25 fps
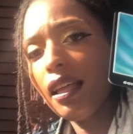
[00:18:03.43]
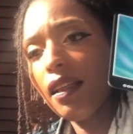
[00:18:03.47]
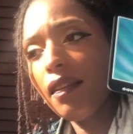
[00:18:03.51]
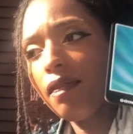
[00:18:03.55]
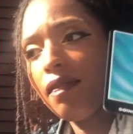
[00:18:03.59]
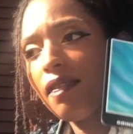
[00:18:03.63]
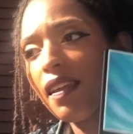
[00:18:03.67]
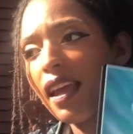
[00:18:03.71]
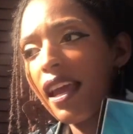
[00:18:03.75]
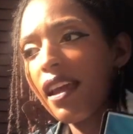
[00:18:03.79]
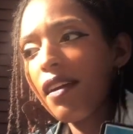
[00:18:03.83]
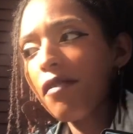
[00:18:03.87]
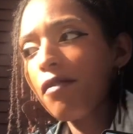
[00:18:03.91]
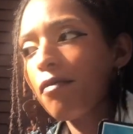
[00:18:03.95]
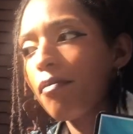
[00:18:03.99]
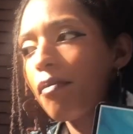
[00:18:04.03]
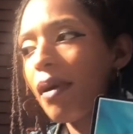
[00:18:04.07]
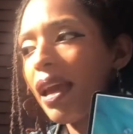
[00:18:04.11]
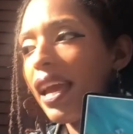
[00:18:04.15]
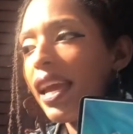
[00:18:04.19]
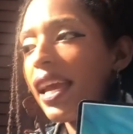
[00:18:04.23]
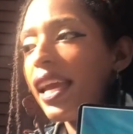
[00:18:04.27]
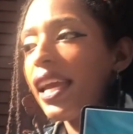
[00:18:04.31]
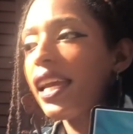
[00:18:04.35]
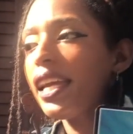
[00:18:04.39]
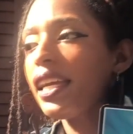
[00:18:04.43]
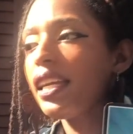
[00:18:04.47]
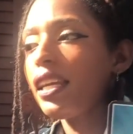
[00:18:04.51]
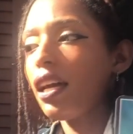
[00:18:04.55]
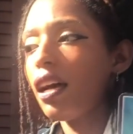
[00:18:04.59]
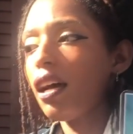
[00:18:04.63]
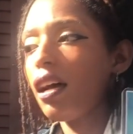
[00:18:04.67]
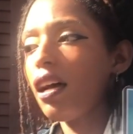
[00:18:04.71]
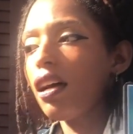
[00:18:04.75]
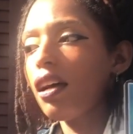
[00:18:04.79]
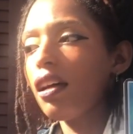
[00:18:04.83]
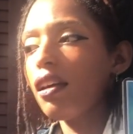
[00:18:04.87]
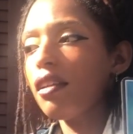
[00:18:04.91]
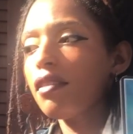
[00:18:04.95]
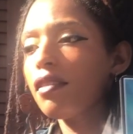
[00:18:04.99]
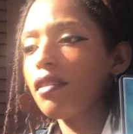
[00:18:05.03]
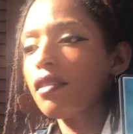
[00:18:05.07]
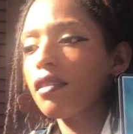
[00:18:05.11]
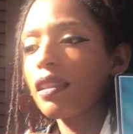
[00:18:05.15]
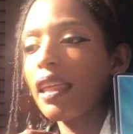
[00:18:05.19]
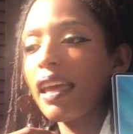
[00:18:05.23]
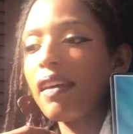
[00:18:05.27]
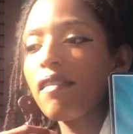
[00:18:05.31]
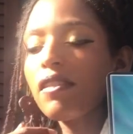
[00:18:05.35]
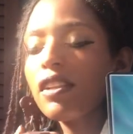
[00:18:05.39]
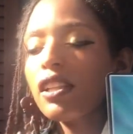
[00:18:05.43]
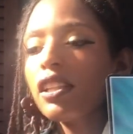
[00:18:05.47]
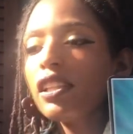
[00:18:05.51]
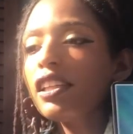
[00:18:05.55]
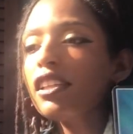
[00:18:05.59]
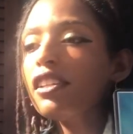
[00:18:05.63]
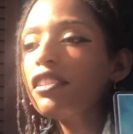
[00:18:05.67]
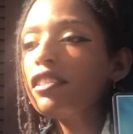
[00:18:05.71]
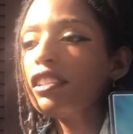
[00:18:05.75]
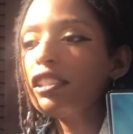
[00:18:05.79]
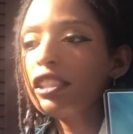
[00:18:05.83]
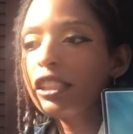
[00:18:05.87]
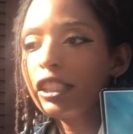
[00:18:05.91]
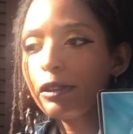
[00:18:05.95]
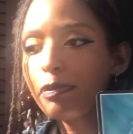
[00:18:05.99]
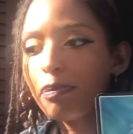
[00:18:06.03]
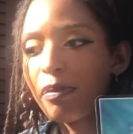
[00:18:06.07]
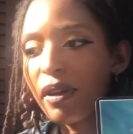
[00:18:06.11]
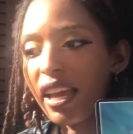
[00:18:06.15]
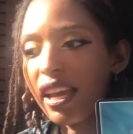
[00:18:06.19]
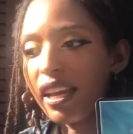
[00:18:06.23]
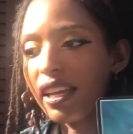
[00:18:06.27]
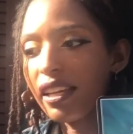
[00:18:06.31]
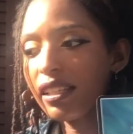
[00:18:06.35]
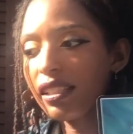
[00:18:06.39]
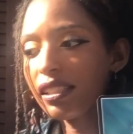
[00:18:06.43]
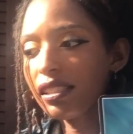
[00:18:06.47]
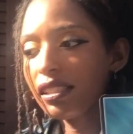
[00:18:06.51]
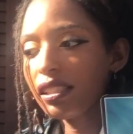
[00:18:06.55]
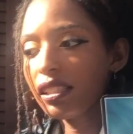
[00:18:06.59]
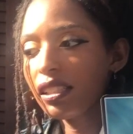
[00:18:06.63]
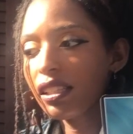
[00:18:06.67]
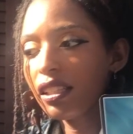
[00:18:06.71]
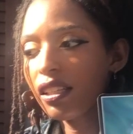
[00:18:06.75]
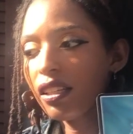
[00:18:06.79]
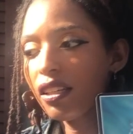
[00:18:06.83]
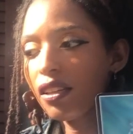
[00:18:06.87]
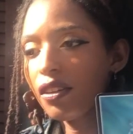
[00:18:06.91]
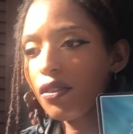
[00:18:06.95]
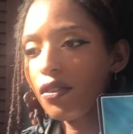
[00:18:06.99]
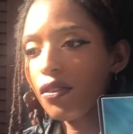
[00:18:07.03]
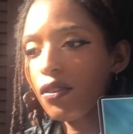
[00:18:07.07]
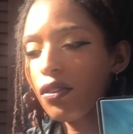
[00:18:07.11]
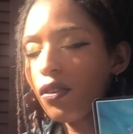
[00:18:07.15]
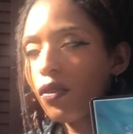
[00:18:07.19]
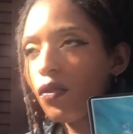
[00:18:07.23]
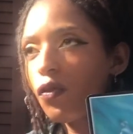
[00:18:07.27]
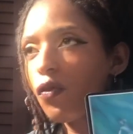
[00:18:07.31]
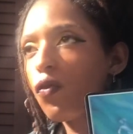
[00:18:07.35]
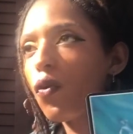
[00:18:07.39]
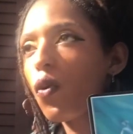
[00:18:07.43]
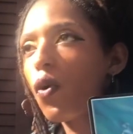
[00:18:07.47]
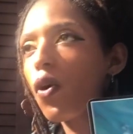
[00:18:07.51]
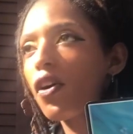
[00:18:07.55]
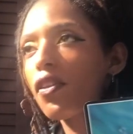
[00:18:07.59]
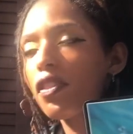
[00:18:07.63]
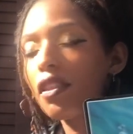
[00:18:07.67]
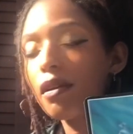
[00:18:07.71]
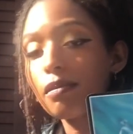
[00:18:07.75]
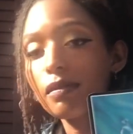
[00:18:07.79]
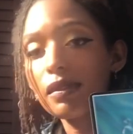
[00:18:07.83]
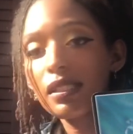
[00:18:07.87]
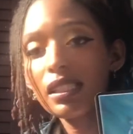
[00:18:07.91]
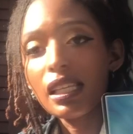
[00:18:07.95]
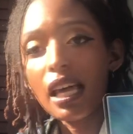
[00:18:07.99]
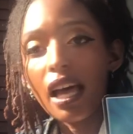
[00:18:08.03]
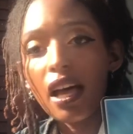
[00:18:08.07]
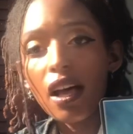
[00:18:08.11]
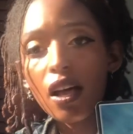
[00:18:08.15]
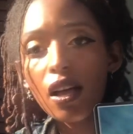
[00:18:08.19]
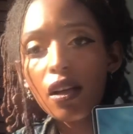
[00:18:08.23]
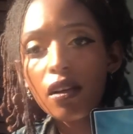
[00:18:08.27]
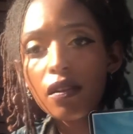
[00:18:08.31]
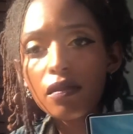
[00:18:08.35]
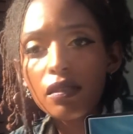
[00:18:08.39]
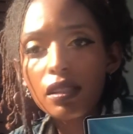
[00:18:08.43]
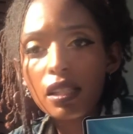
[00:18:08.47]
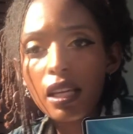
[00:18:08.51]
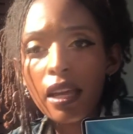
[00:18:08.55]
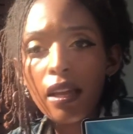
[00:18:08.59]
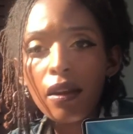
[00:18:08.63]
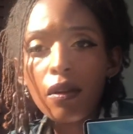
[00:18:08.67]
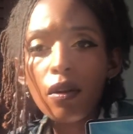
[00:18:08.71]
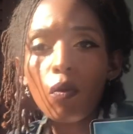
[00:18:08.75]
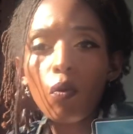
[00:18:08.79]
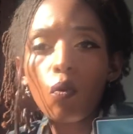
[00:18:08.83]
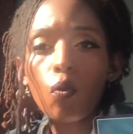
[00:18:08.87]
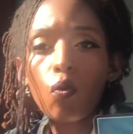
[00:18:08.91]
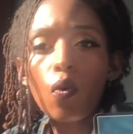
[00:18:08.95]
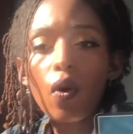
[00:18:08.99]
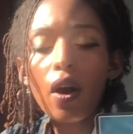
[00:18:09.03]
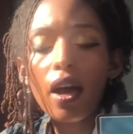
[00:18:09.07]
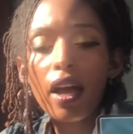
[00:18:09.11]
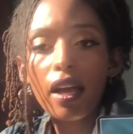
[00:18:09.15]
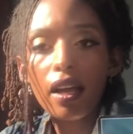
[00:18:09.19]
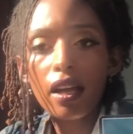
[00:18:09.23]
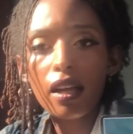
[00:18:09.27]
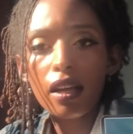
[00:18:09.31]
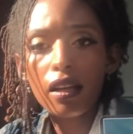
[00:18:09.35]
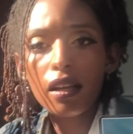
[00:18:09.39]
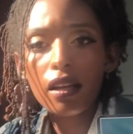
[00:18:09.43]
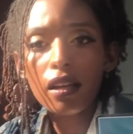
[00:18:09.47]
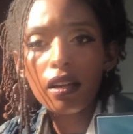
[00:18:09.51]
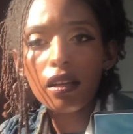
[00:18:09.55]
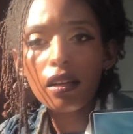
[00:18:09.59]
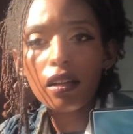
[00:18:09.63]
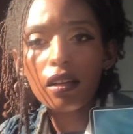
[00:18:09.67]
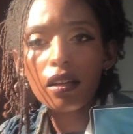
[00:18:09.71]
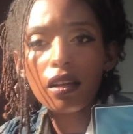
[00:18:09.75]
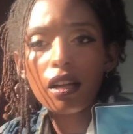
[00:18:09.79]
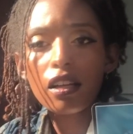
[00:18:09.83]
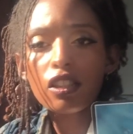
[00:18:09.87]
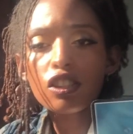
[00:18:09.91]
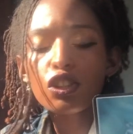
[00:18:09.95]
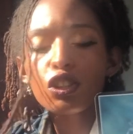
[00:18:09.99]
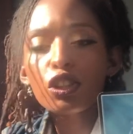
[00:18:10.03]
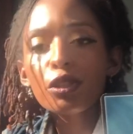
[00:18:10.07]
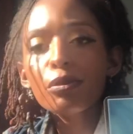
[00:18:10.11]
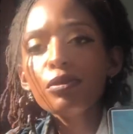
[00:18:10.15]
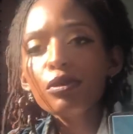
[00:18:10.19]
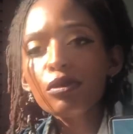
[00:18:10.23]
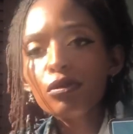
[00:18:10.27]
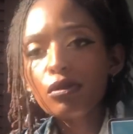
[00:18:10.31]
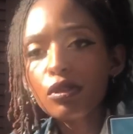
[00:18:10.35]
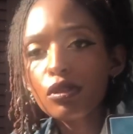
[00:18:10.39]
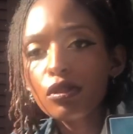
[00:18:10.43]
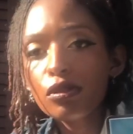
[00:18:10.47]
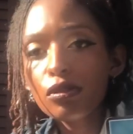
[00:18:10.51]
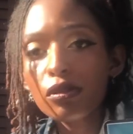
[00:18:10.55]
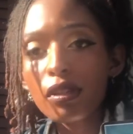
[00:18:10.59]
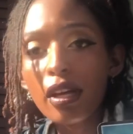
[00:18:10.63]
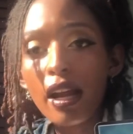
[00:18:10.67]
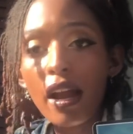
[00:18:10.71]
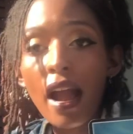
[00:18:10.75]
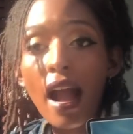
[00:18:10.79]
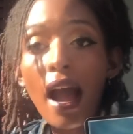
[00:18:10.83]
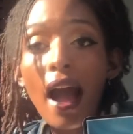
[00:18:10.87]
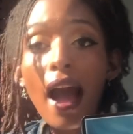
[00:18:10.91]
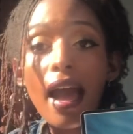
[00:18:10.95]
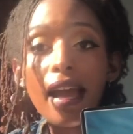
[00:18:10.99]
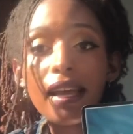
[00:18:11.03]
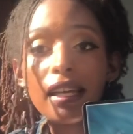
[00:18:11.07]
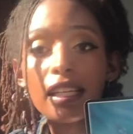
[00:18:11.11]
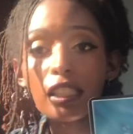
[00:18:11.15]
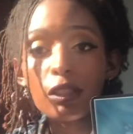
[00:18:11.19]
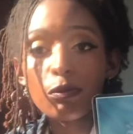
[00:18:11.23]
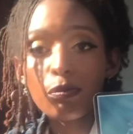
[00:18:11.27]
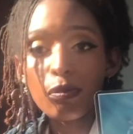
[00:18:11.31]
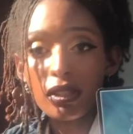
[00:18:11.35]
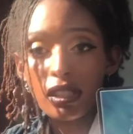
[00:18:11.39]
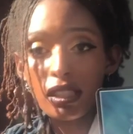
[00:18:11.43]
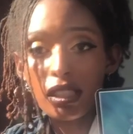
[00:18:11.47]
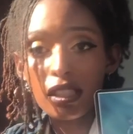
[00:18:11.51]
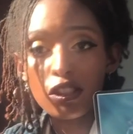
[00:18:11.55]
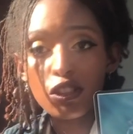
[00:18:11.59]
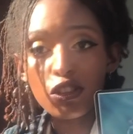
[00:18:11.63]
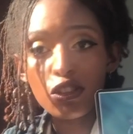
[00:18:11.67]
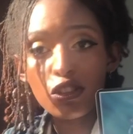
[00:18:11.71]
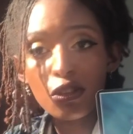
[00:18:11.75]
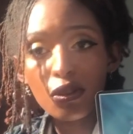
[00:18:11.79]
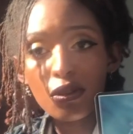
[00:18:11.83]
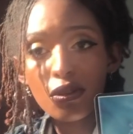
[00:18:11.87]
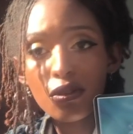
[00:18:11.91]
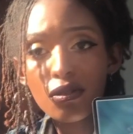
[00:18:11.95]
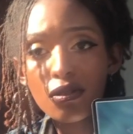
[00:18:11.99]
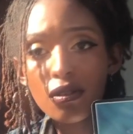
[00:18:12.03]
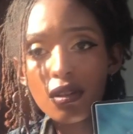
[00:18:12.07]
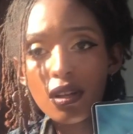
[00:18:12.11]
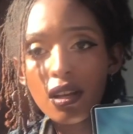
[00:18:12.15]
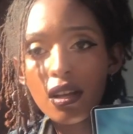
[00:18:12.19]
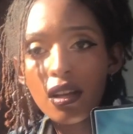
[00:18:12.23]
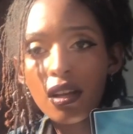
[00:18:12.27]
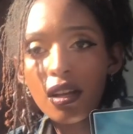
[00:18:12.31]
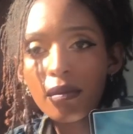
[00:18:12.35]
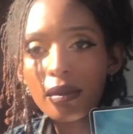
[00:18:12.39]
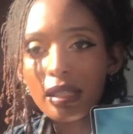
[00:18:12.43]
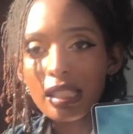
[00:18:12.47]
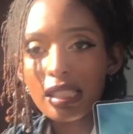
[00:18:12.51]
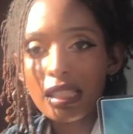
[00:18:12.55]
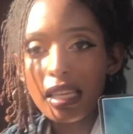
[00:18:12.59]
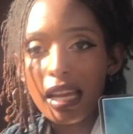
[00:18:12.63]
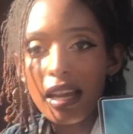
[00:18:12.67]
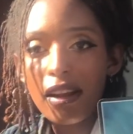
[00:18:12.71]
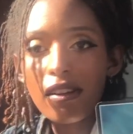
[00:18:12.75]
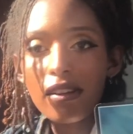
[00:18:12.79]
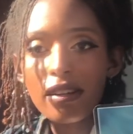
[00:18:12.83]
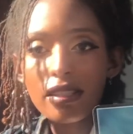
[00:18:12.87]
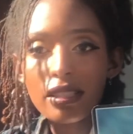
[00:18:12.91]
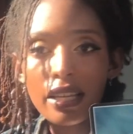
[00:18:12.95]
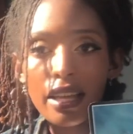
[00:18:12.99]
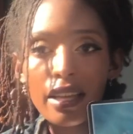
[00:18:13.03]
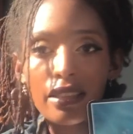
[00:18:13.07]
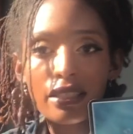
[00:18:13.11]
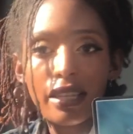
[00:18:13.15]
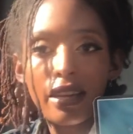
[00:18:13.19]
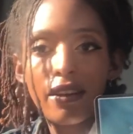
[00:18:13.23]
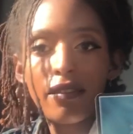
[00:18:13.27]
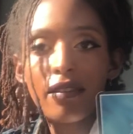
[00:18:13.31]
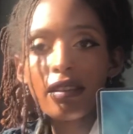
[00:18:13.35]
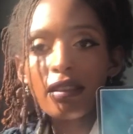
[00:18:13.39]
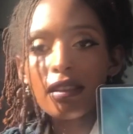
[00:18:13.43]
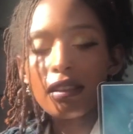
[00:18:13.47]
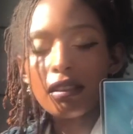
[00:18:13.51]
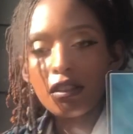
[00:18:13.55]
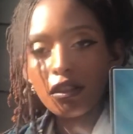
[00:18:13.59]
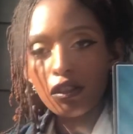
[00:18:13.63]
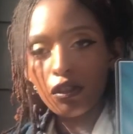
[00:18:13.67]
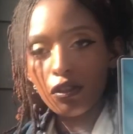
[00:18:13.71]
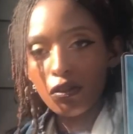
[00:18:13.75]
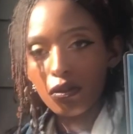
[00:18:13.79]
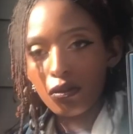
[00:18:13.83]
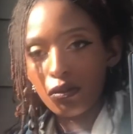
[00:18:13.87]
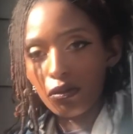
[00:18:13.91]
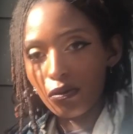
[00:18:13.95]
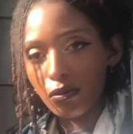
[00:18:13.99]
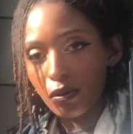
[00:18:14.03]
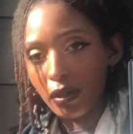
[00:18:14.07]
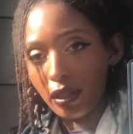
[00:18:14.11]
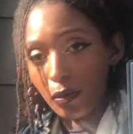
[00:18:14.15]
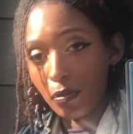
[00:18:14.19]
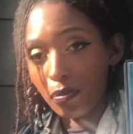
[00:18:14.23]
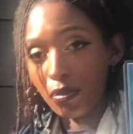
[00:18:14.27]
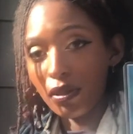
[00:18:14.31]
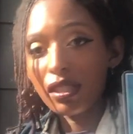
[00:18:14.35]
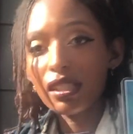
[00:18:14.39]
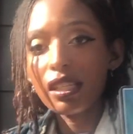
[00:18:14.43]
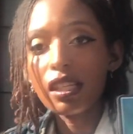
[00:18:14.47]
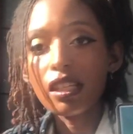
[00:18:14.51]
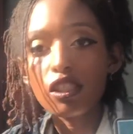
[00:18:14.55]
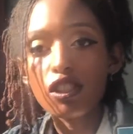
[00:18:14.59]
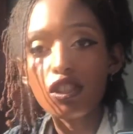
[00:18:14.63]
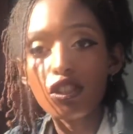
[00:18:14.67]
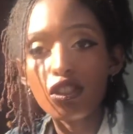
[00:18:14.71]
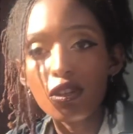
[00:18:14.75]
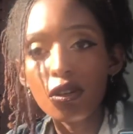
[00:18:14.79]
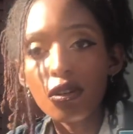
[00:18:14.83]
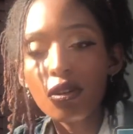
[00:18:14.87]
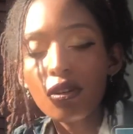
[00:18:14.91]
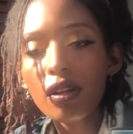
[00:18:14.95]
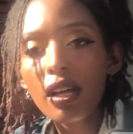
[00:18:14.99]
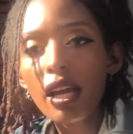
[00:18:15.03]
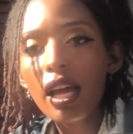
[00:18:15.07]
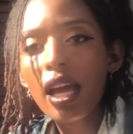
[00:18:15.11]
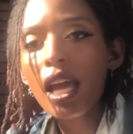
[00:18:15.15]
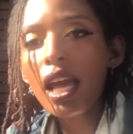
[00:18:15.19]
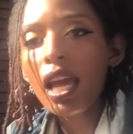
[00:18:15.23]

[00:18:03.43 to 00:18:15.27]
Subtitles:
they've cleared the space for themselves and what contributes to their highest potential, because Aries has everything to do with potential.